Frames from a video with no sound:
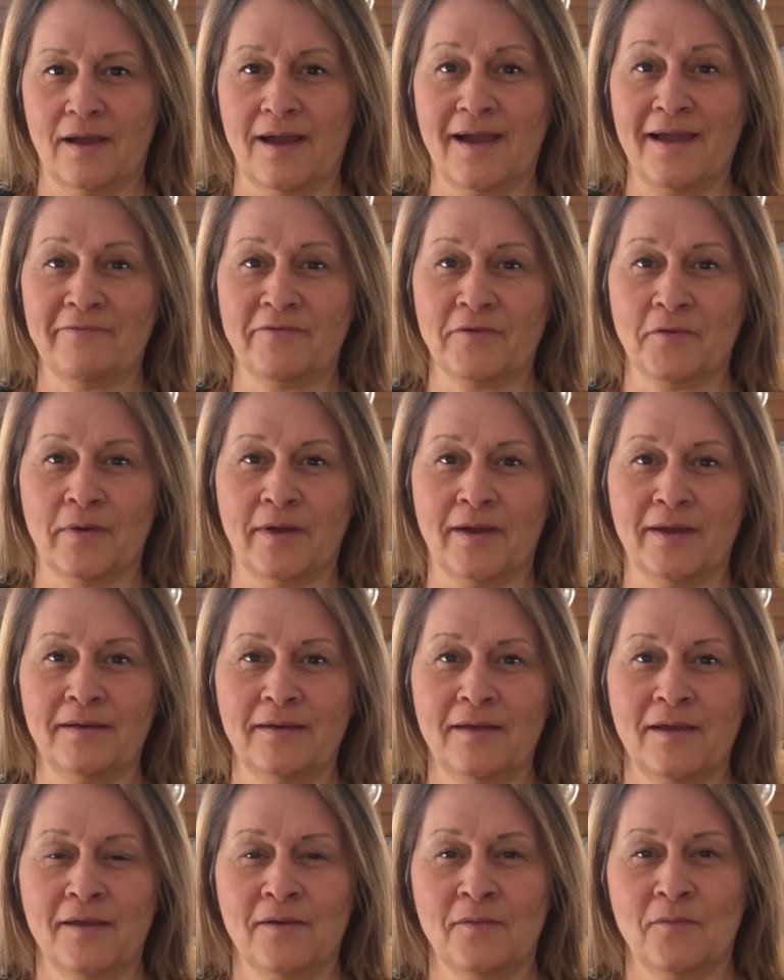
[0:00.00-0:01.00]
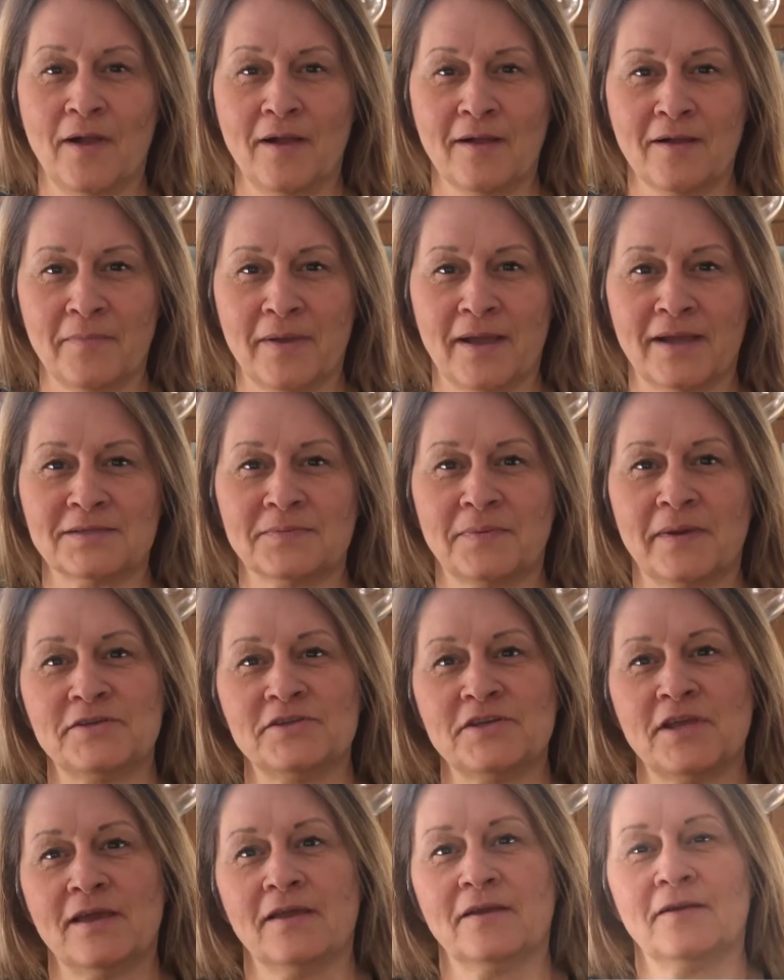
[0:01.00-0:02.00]
Hi everyone, welcome back to my
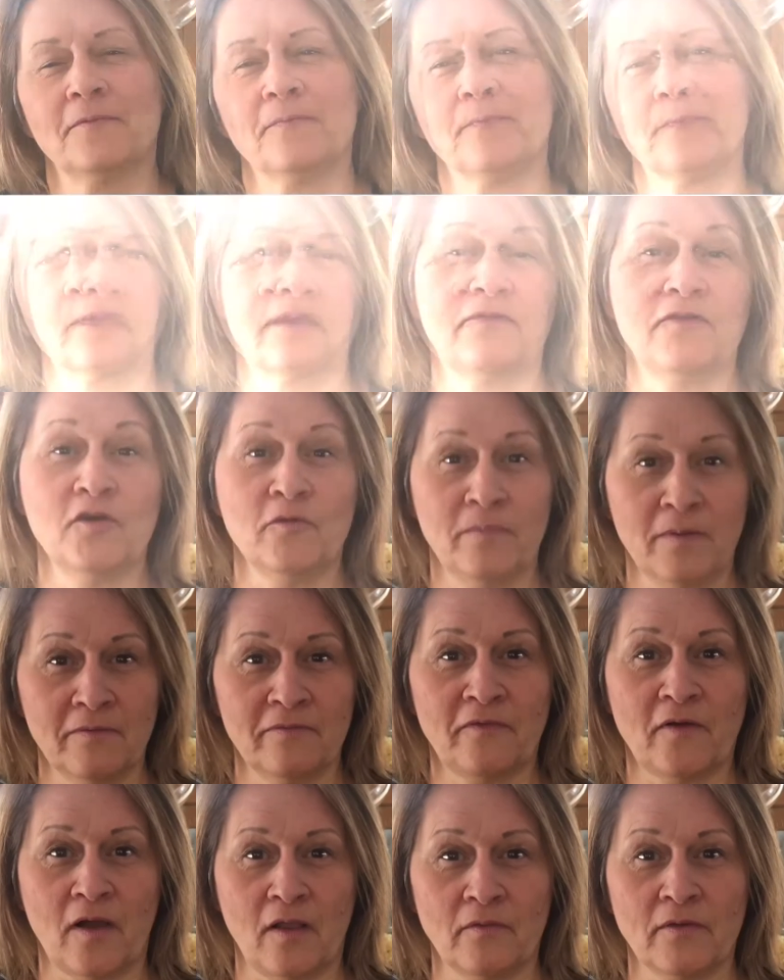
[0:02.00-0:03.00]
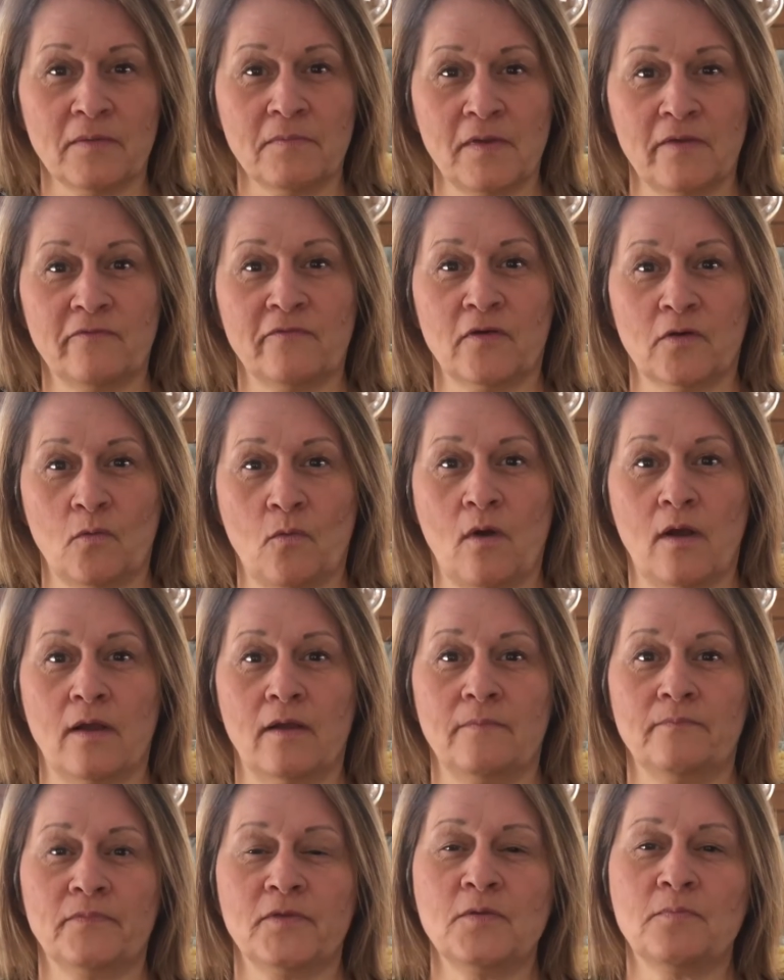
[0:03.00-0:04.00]
channel. If you've been following me for a
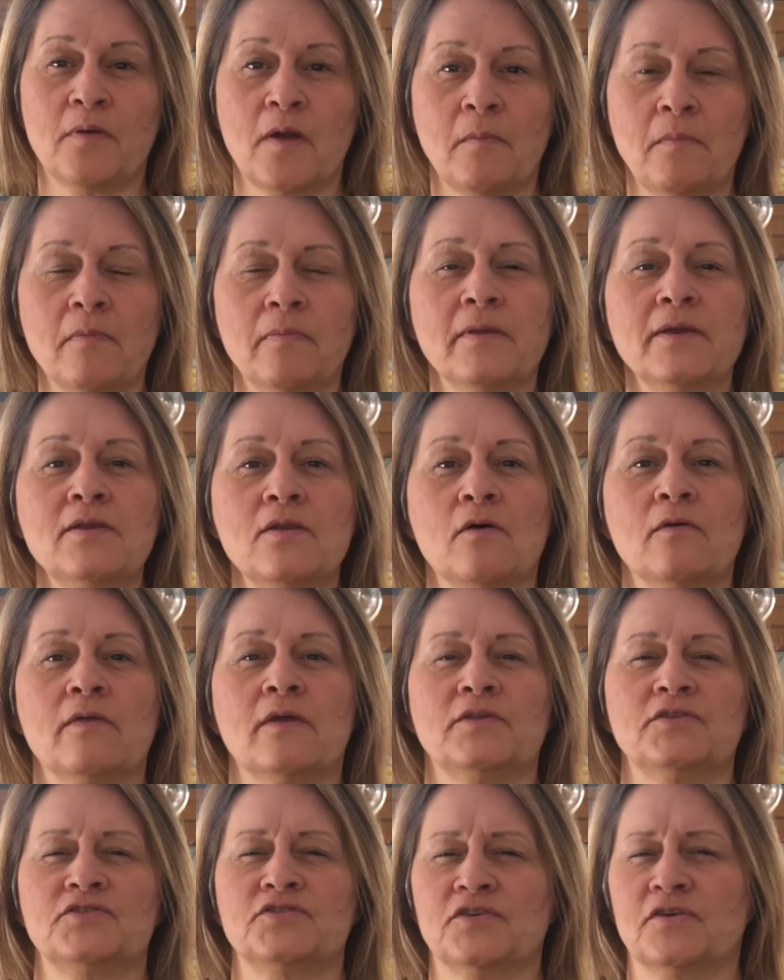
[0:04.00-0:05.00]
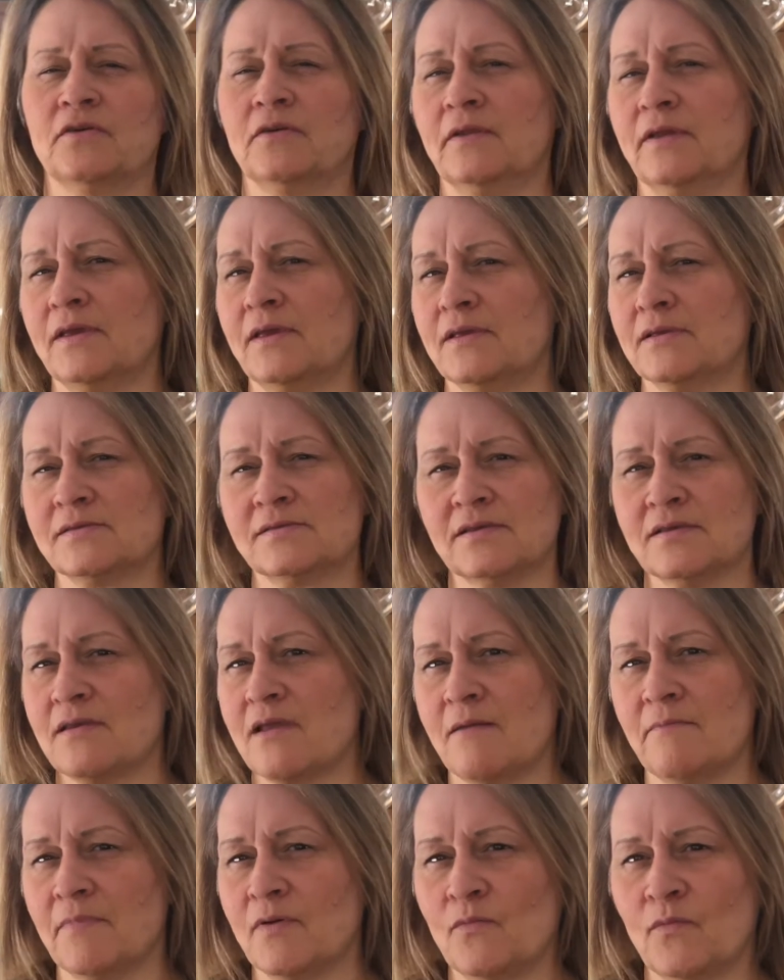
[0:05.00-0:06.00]
while, you probably know that journaling is the
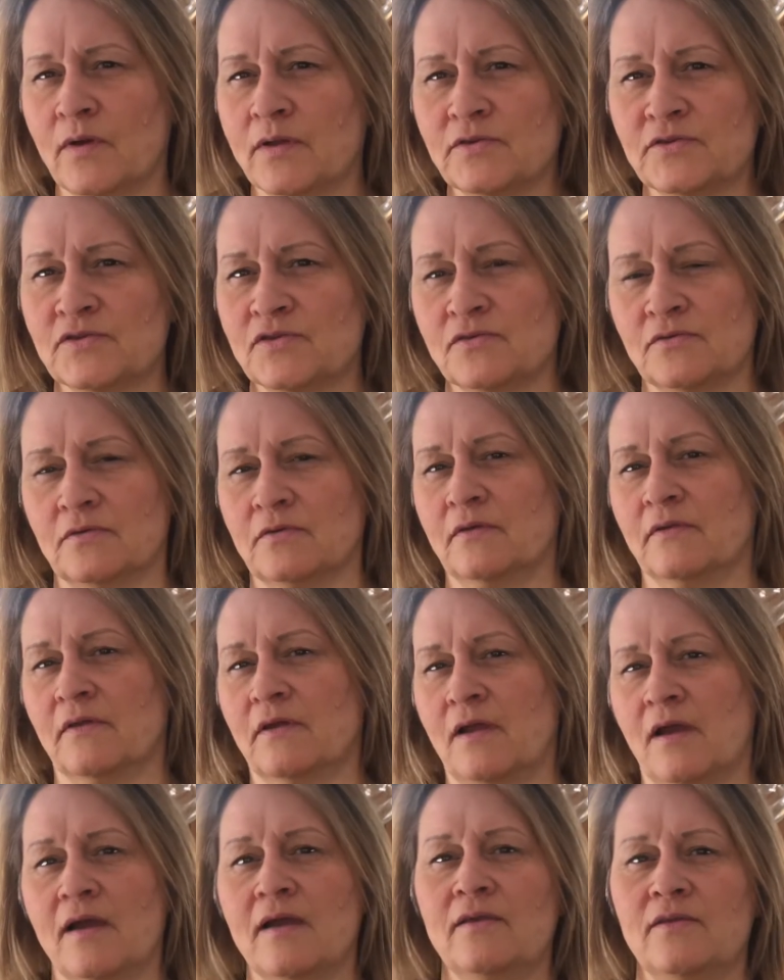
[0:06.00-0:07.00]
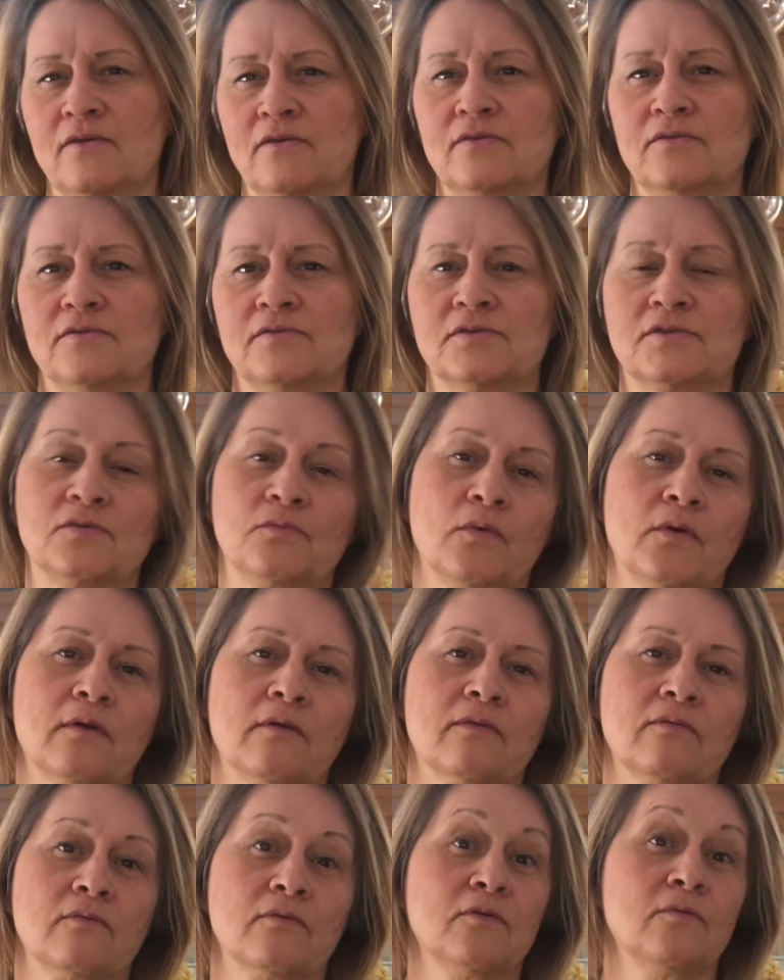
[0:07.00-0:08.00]
#1 tool that I use to
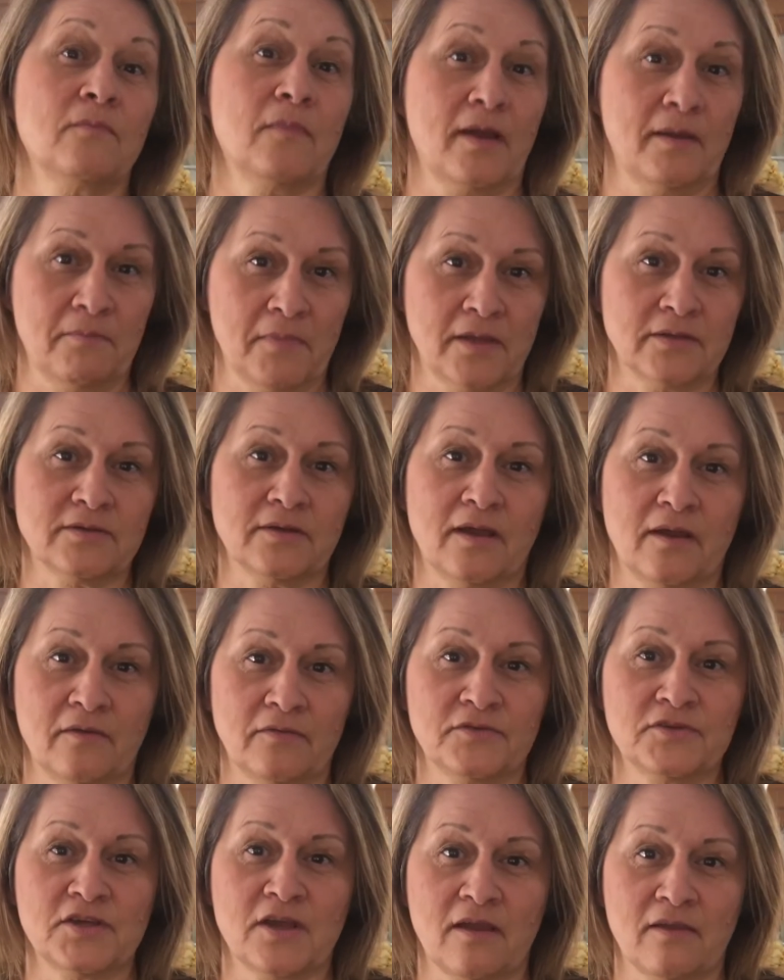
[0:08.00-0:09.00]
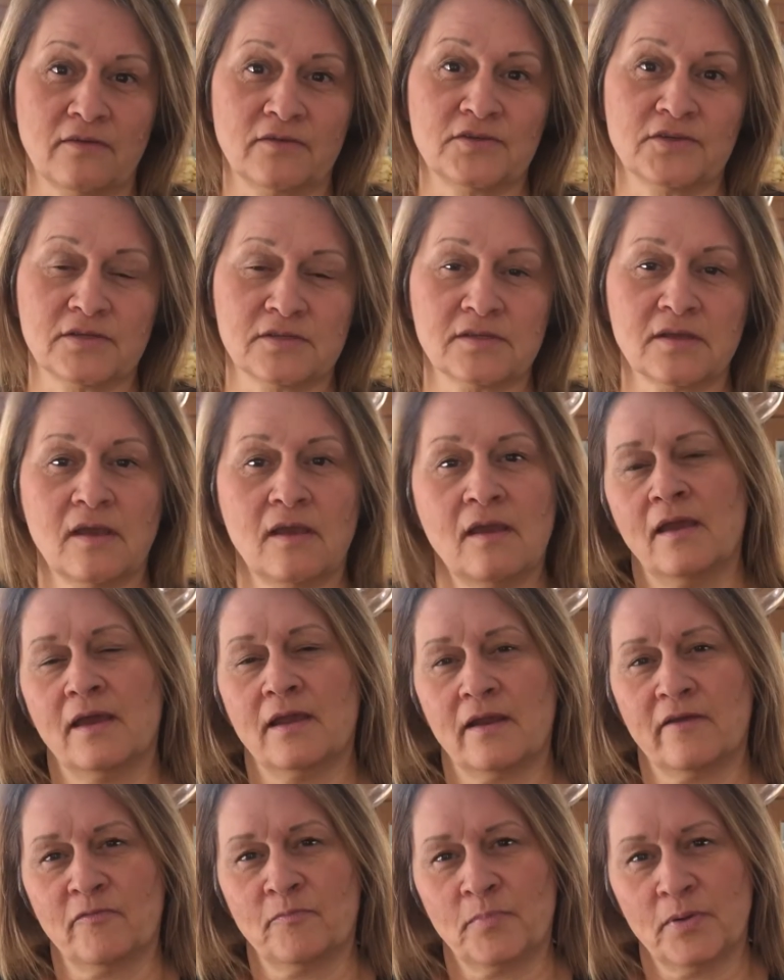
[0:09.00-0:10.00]
work through my mental health challenges.
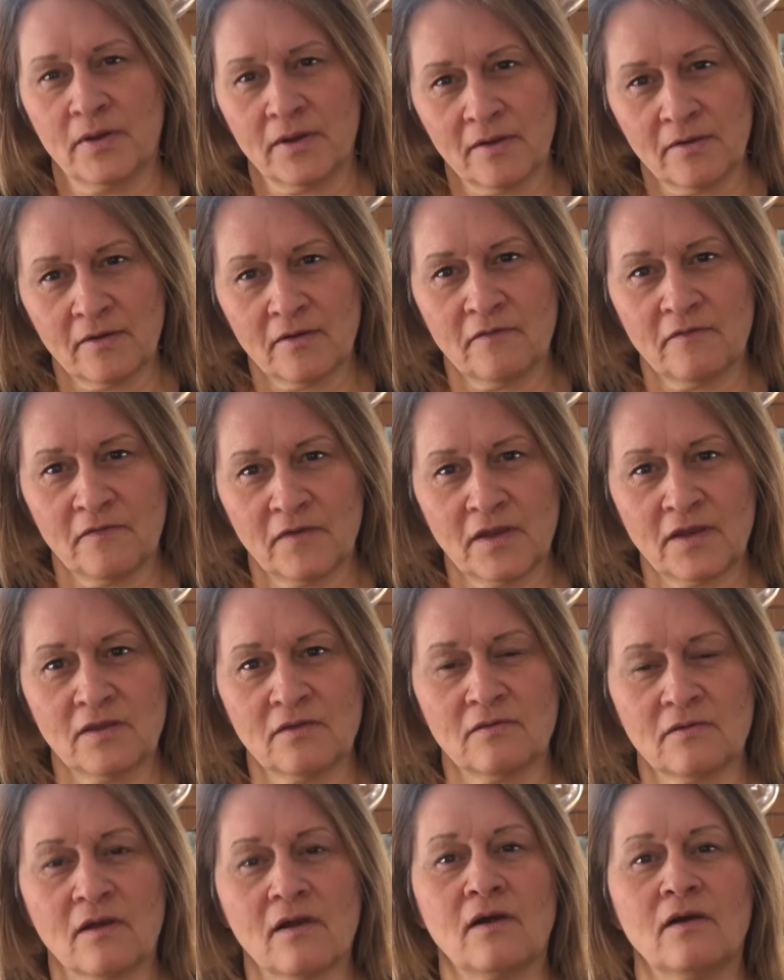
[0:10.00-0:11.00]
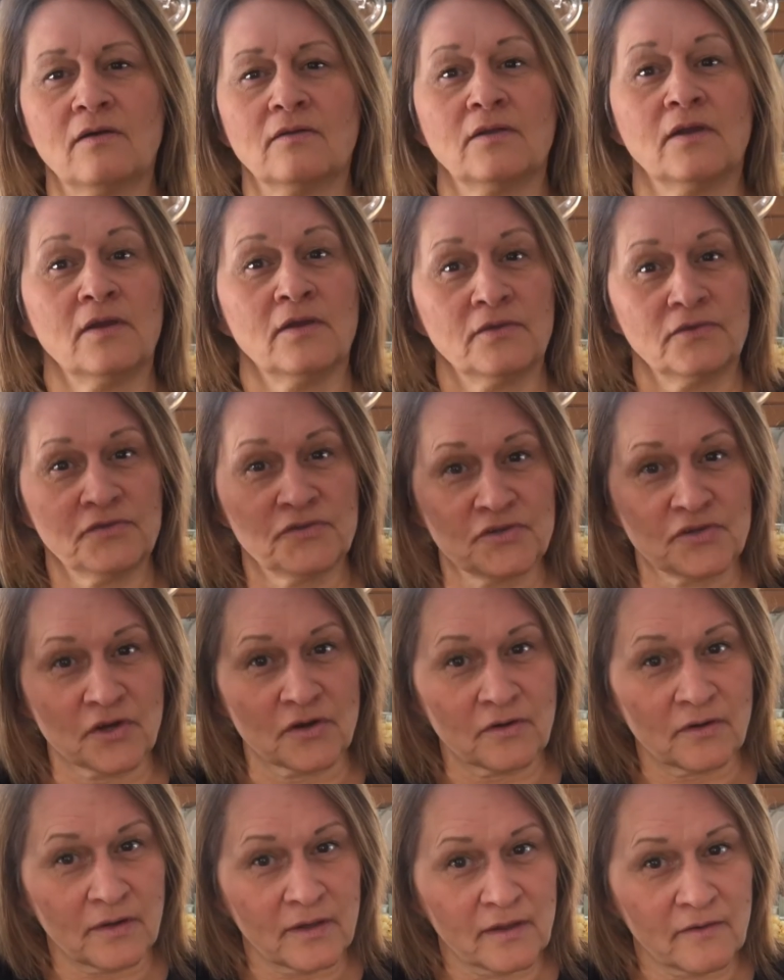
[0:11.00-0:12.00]
And I've put out a video called
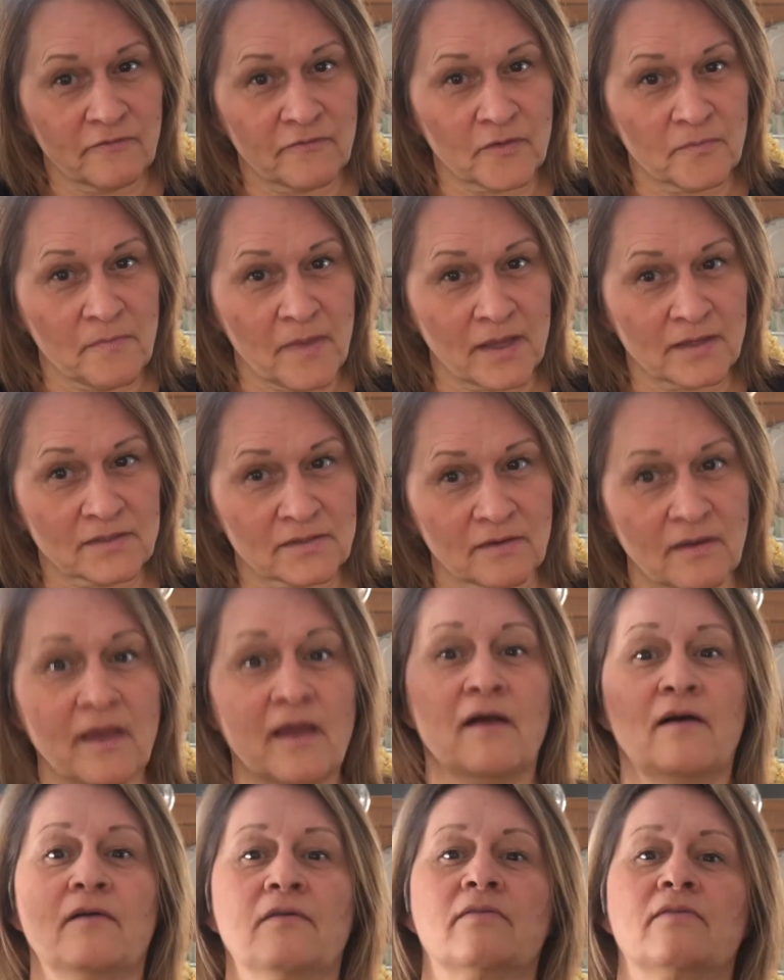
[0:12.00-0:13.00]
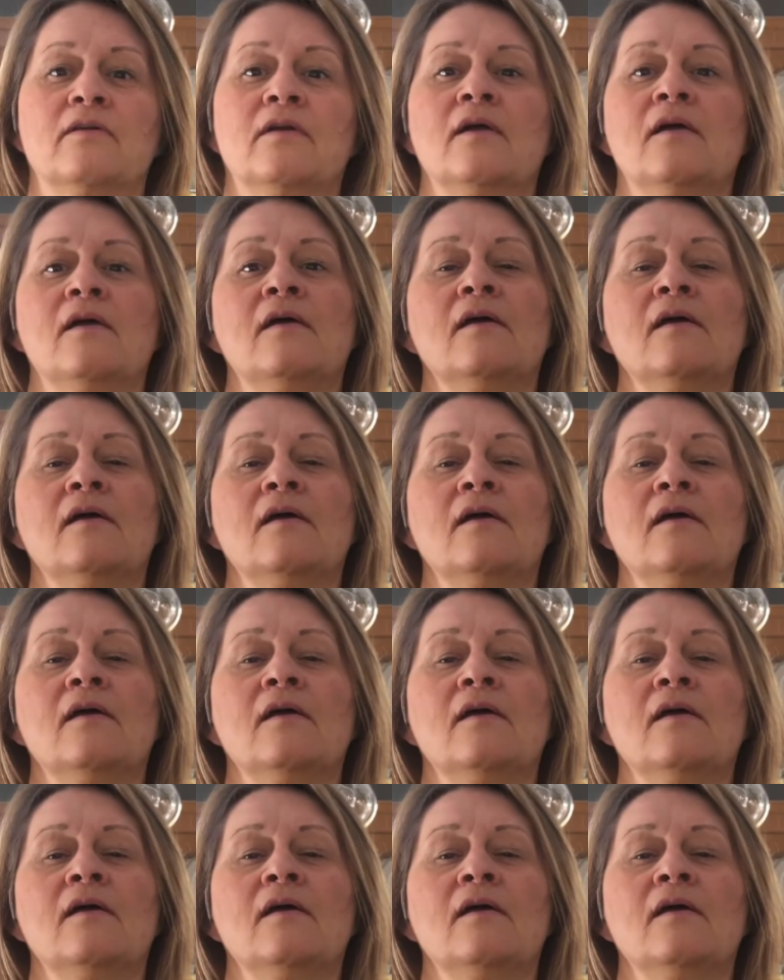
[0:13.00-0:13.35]
Journaling for Mental Health.